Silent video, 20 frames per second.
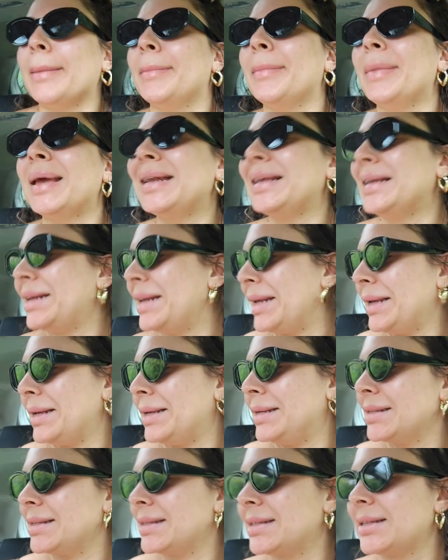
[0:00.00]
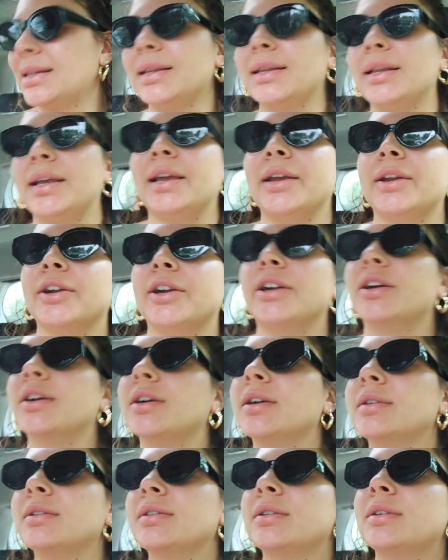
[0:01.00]
many days
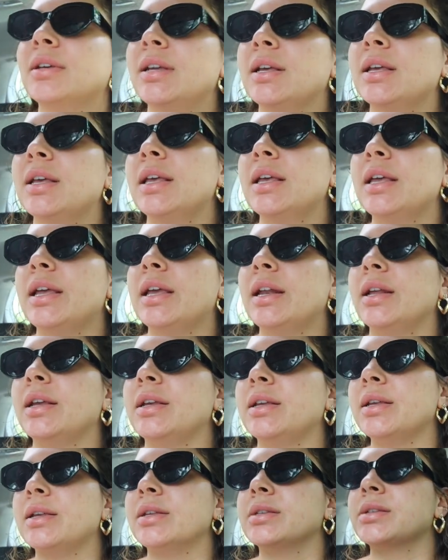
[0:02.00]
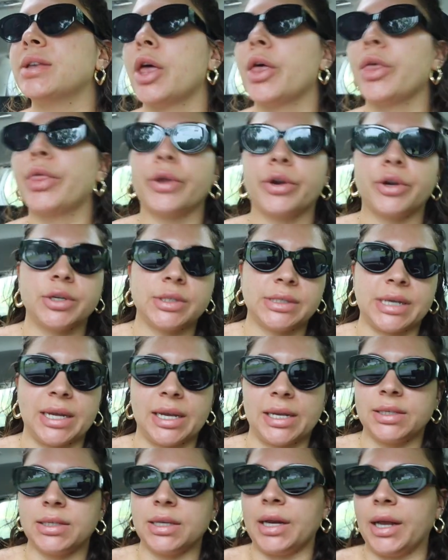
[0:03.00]
later. It is
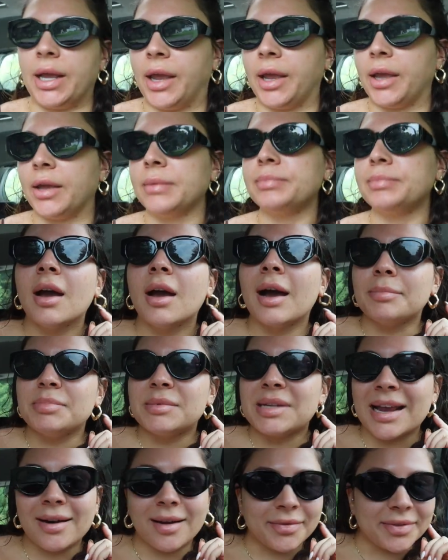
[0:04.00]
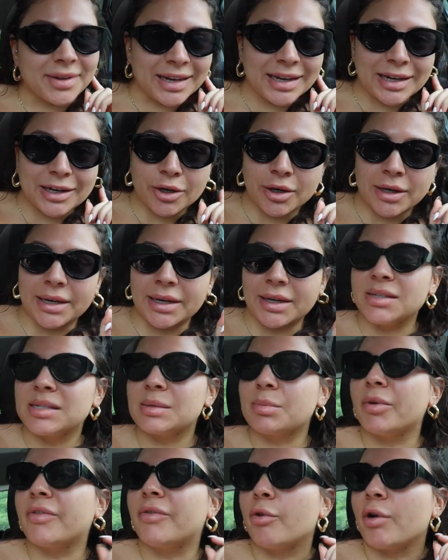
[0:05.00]
Thursday today. Update on the earrings
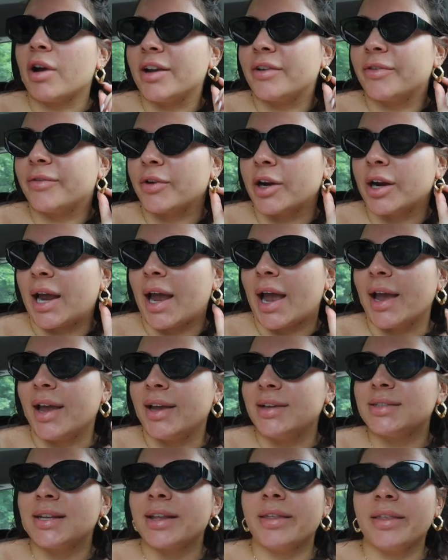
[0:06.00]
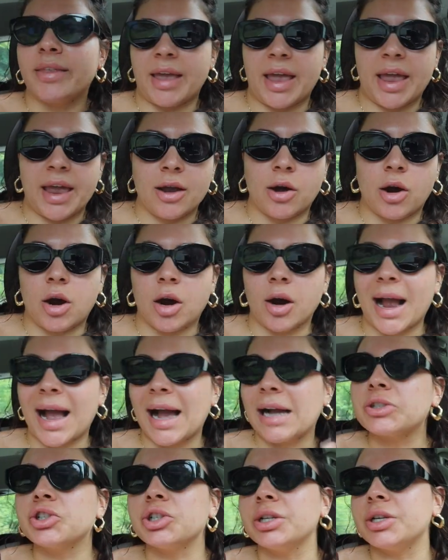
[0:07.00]
before I forget. They are
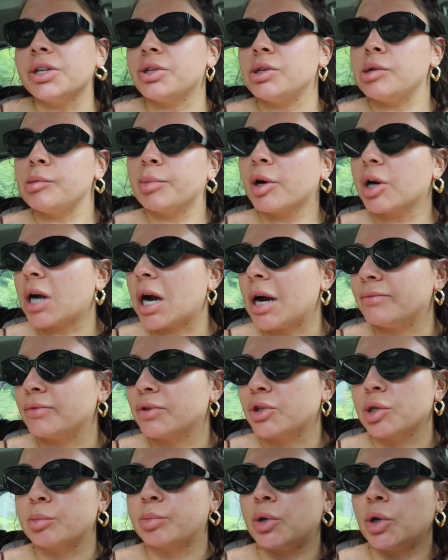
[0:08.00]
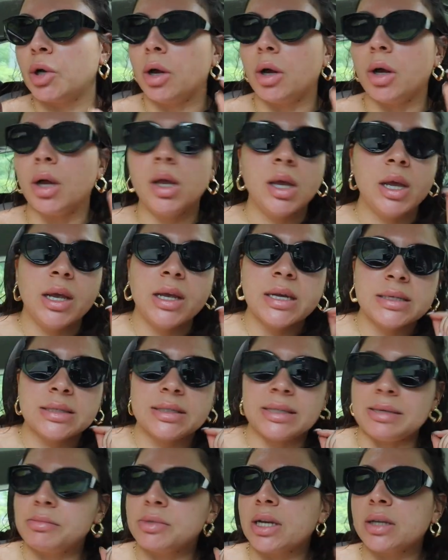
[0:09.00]
actually super comfortable.
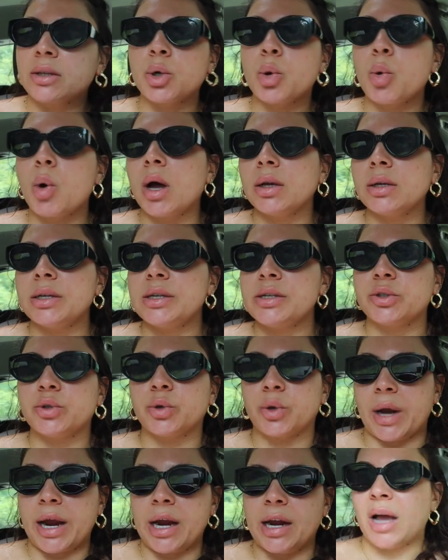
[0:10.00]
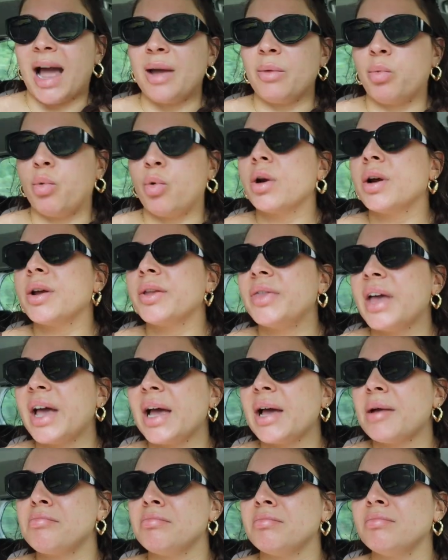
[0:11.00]
Seems like the quality is great. I wore
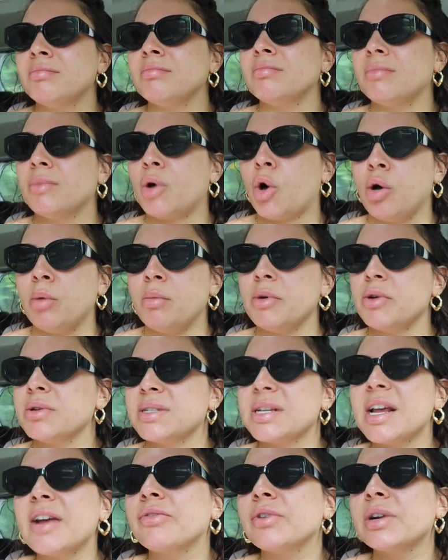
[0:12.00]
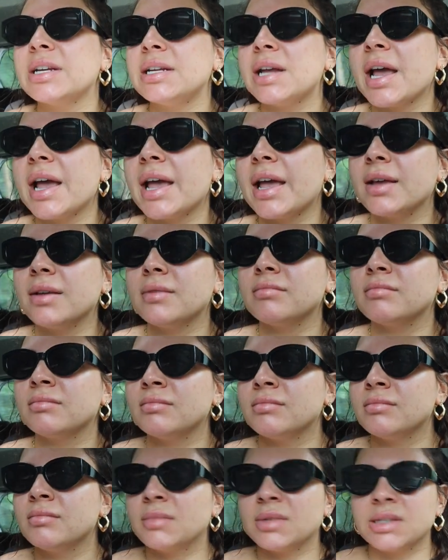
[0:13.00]
them almost every day
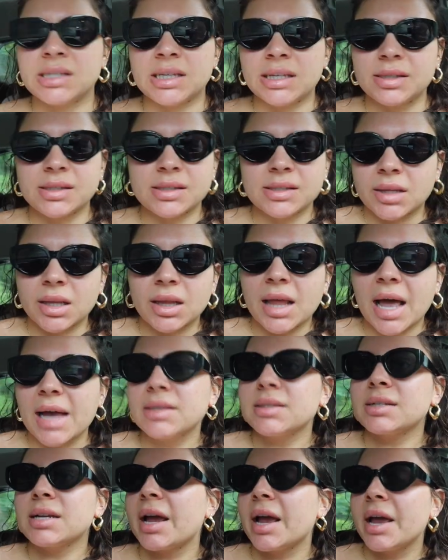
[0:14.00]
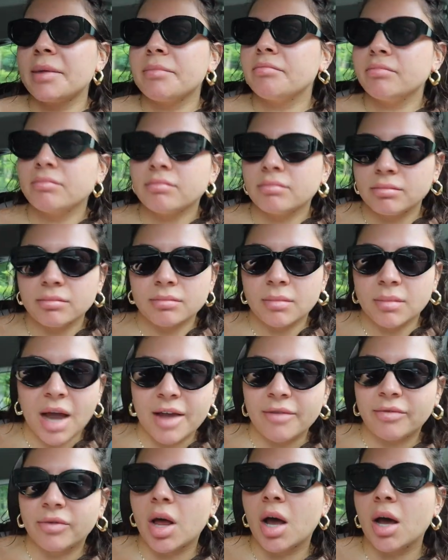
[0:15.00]
since the last time
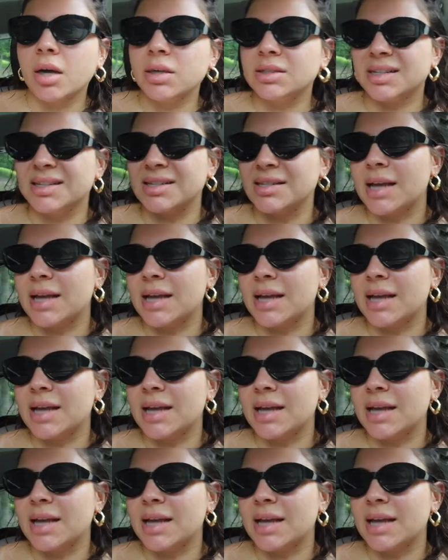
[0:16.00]
I vlogged on